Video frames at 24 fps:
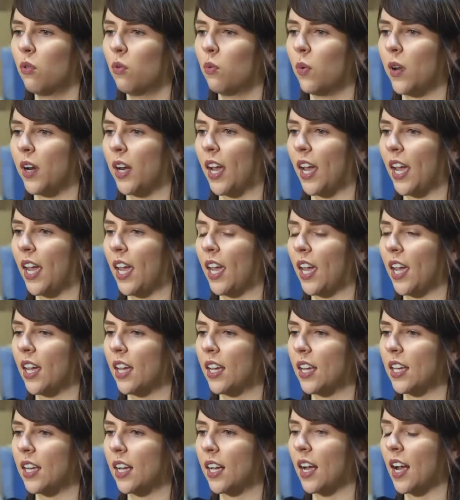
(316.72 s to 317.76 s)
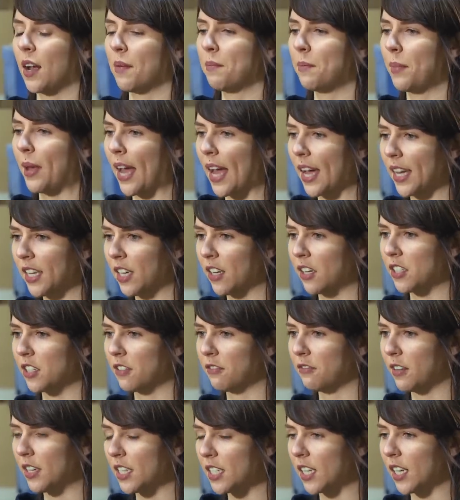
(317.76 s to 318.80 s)
When I come back here
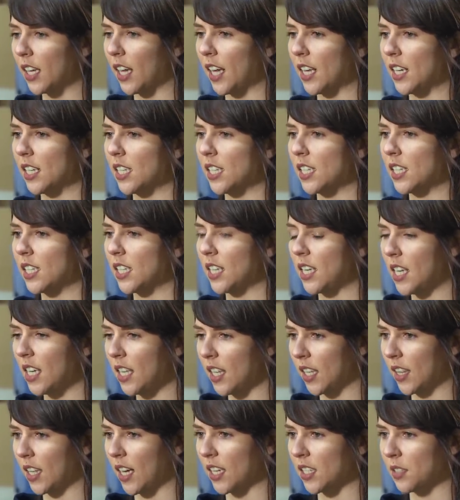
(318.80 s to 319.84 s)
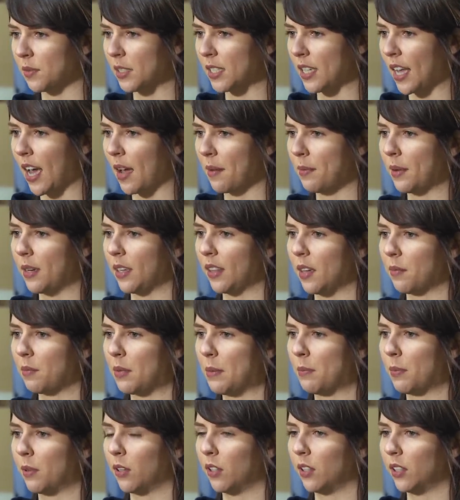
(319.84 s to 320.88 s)
to visit and see that that's what's happening, that
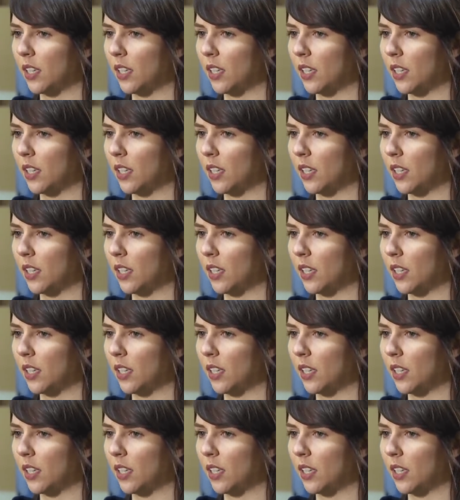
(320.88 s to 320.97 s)
people are